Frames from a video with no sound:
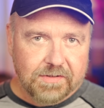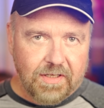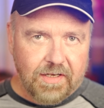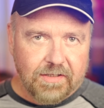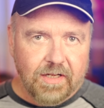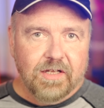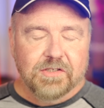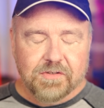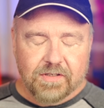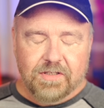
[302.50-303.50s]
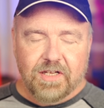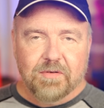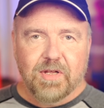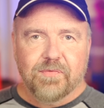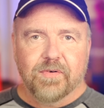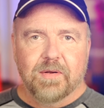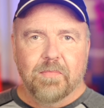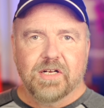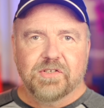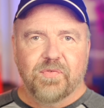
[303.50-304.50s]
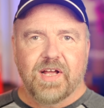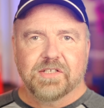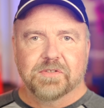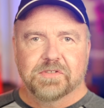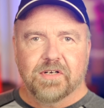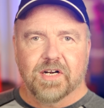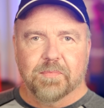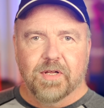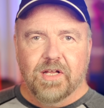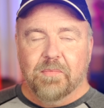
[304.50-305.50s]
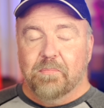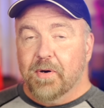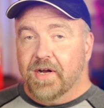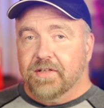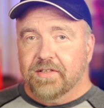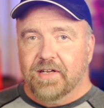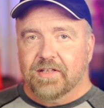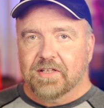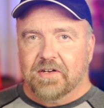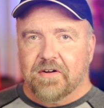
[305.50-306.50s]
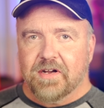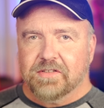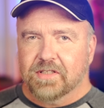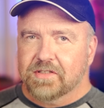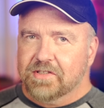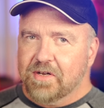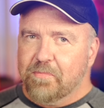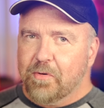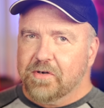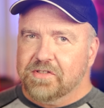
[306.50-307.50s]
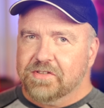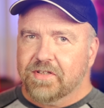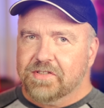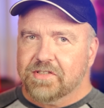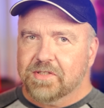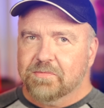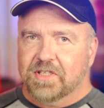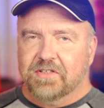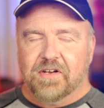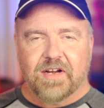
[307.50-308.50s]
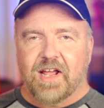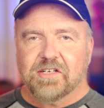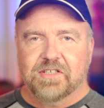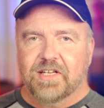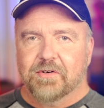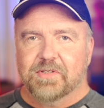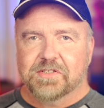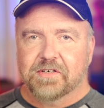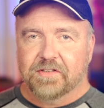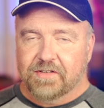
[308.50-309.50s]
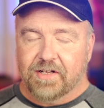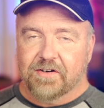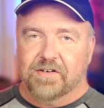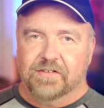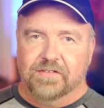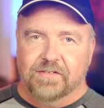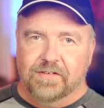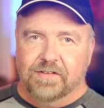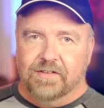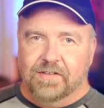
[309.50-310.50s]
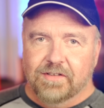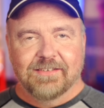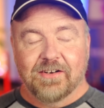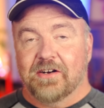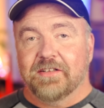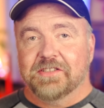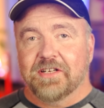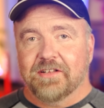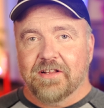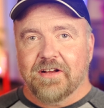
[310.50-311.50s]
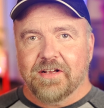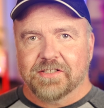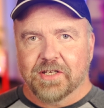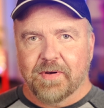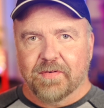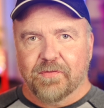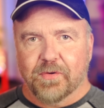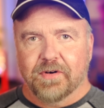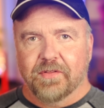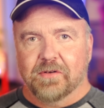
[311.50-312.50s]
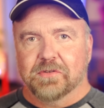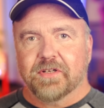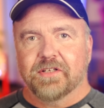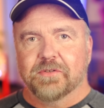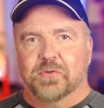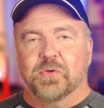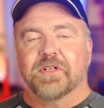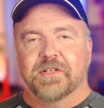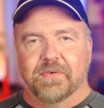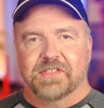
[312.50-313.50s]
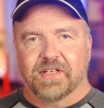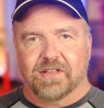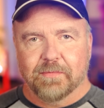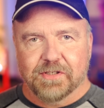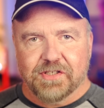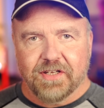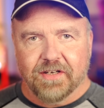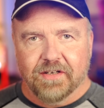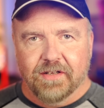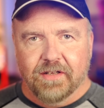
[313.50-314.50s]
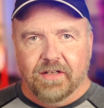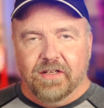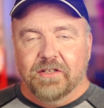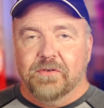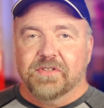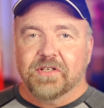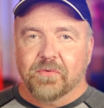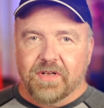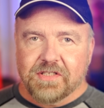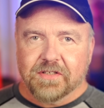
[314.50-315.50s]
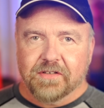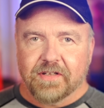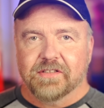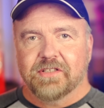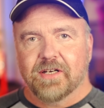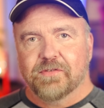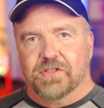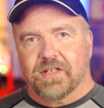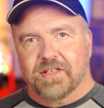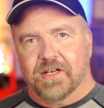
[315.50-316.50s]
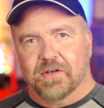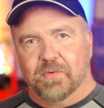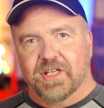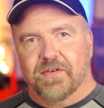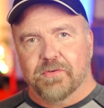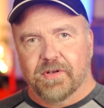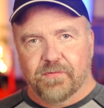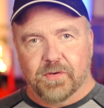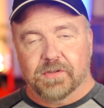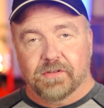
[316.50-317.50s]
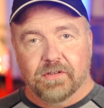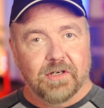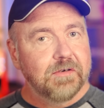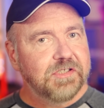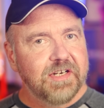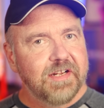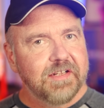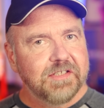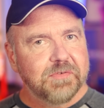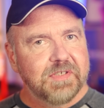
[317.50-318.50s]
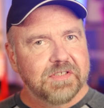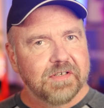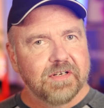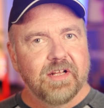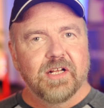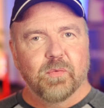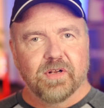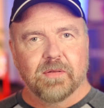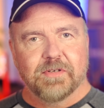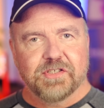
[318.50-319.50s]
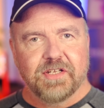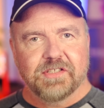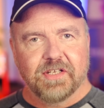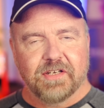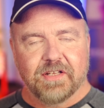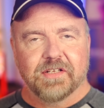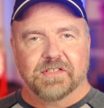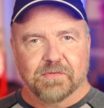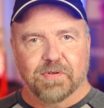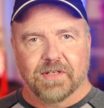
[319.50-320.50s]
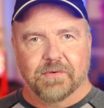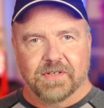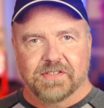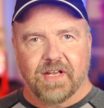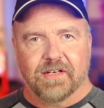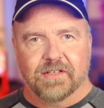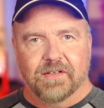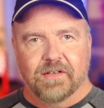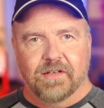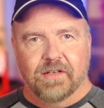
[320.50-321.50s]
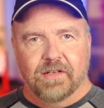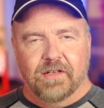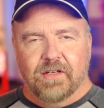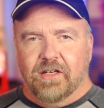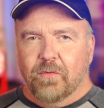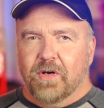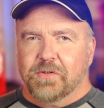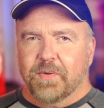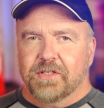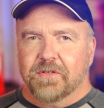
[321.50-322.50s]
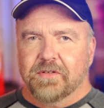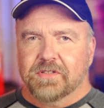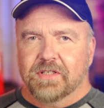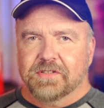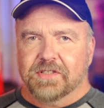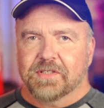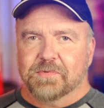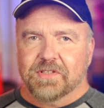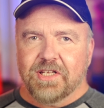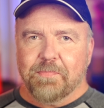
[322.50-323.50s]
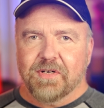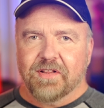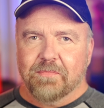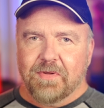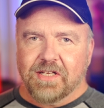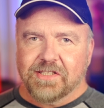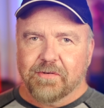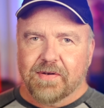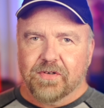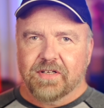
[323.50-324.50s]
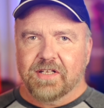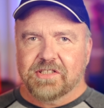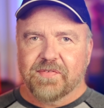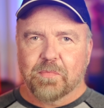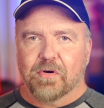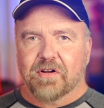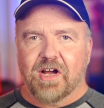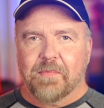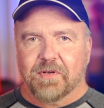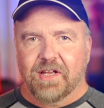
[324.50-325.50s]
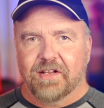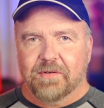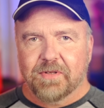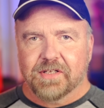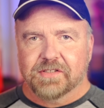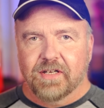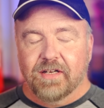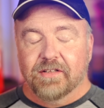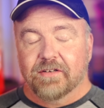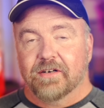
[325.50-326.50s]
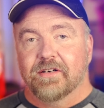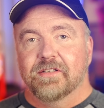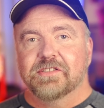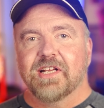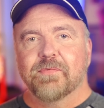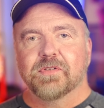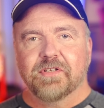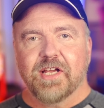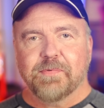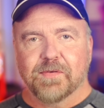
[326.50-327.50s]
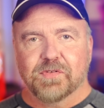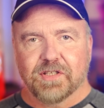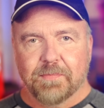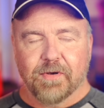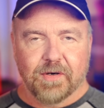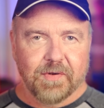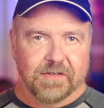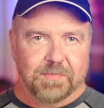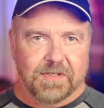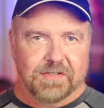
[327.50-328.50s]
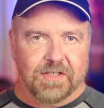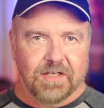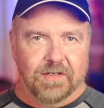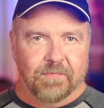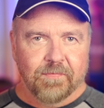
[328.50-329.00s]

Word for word: state should indeed make for a much faster startup, but at the cost that some portions of the system did not actually get restarted at all. All is not lost, however, for those looking to truly reset the machine. Using a restart instead of shutdown will give you a full, no shenanigans restart where the machine state is completely reset. Once we introduced system sleep into the mix, however, it gets even more complicated because there are several types of sleep on a Windows PC.